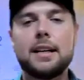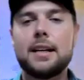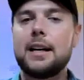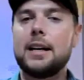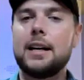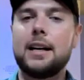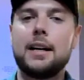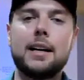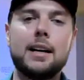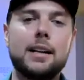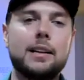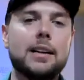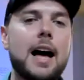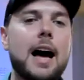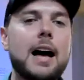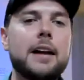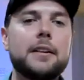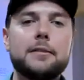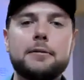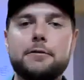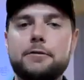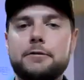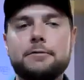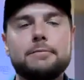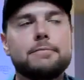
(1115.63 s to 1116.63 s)
uh, a lot
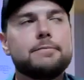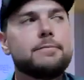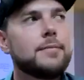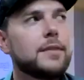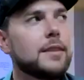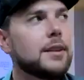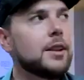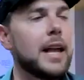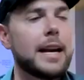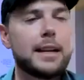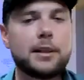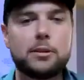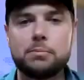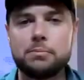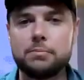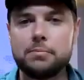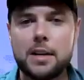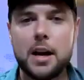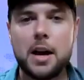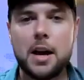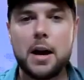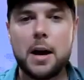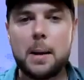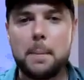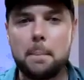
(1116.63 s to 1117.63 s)
of like
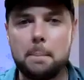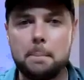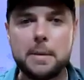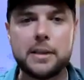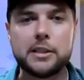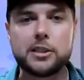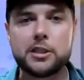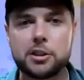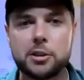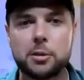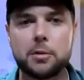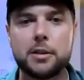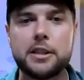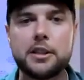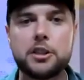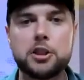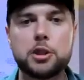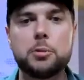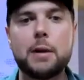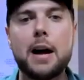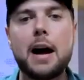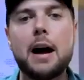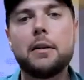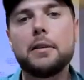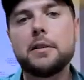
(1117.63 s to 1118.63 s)
mystery
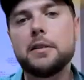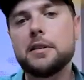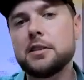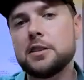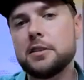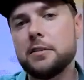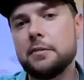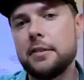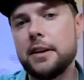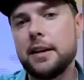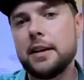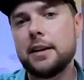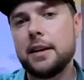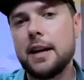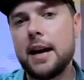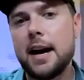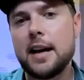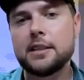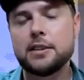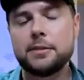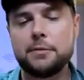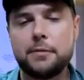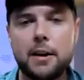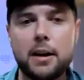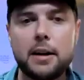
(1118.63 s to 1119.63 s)
shroud in this event
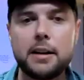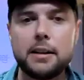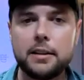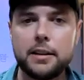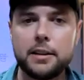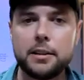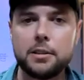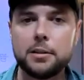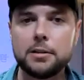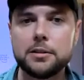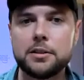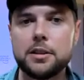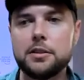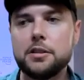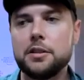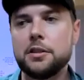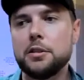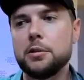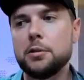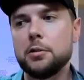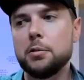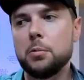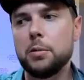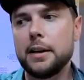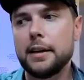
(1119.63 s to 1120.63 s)
has very little to
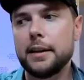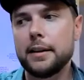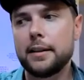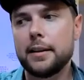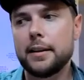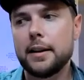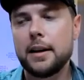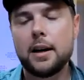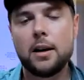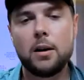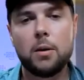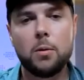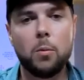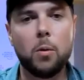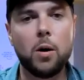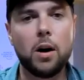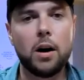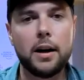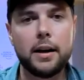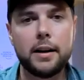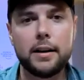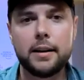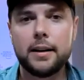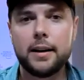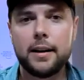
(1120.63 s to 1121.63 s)
do with
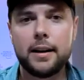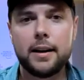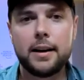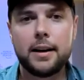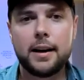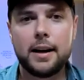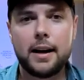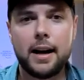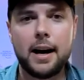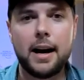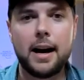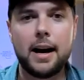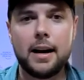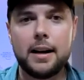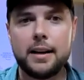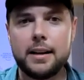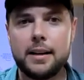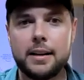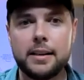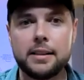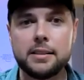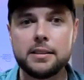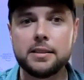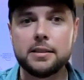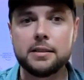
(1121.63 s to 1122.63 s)
what uh,
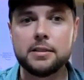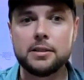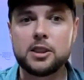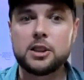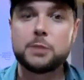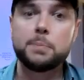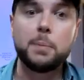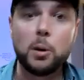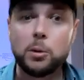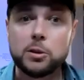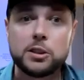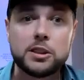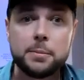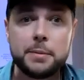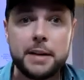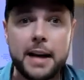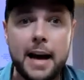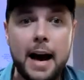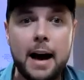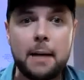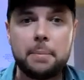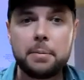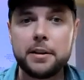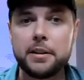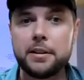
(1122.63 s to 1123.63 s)
isn't supposed to be
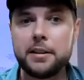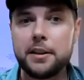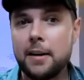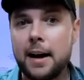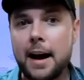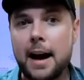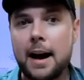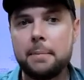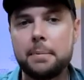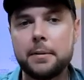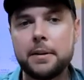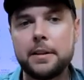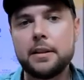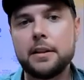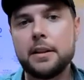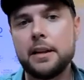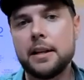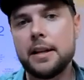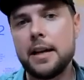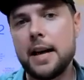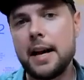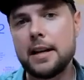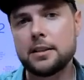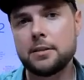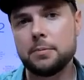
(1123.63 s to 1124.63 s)
happening here happening.
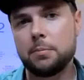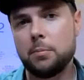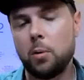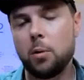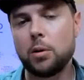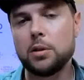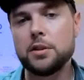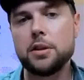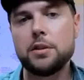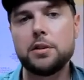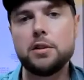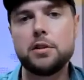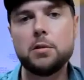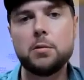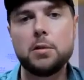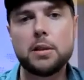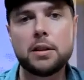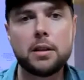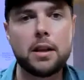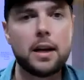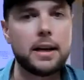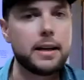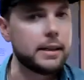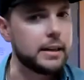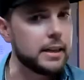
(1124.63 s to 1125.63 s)
It has more to do with
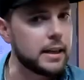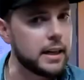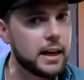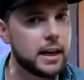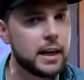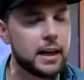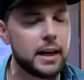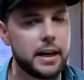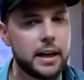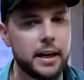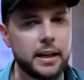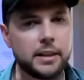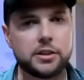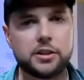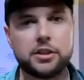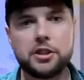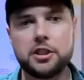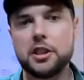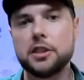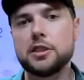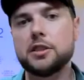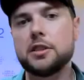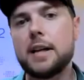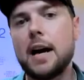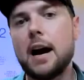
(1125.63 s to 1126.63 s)
like it's
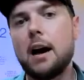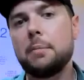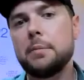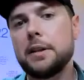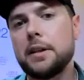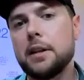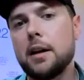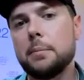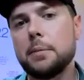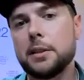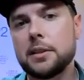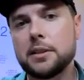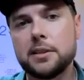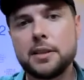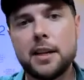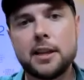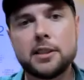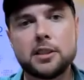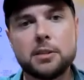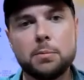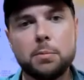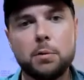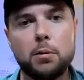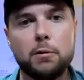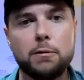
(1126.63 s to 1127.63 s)
just now become
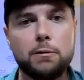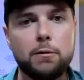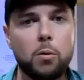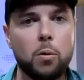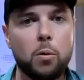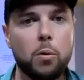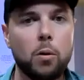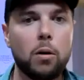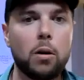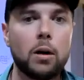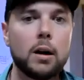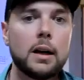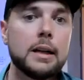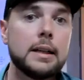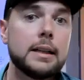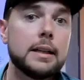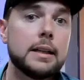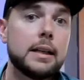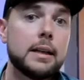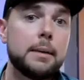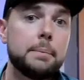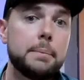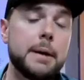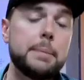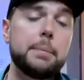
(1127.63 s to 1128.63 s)
accessible for
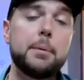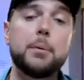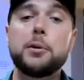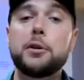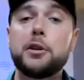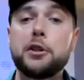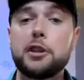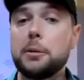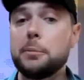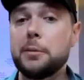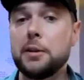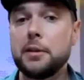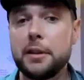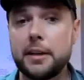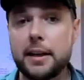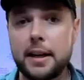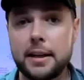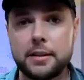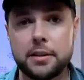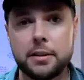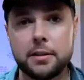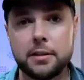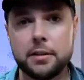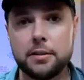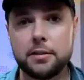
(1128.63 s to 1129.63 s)
people who can communicate
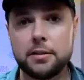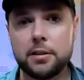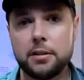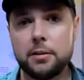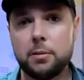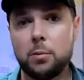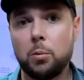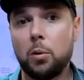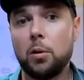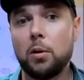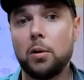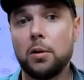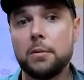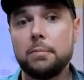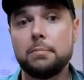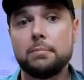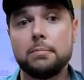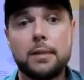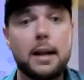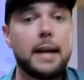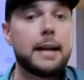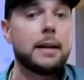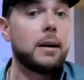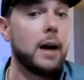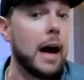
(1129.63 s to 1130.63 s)
to the to the world
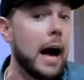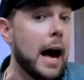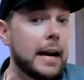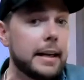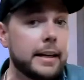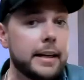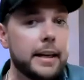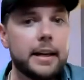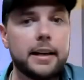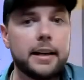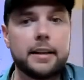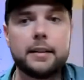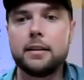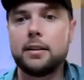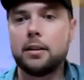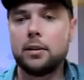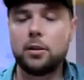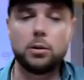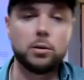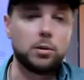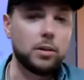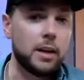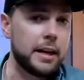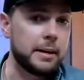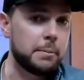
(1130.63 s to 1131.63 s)
like I can
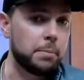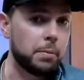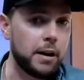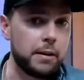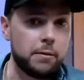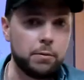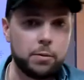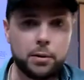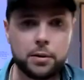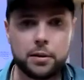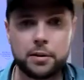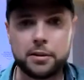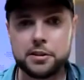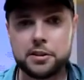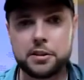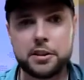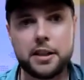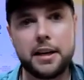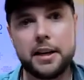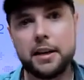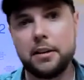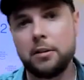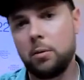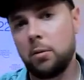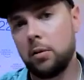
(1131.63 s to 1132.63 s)
or like Brave Wilderness
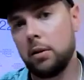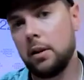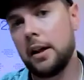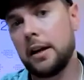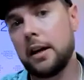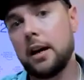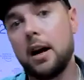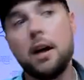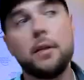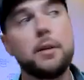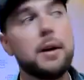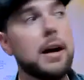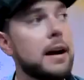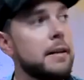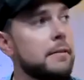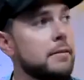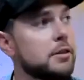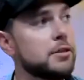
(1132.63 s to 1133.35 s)
can or like I,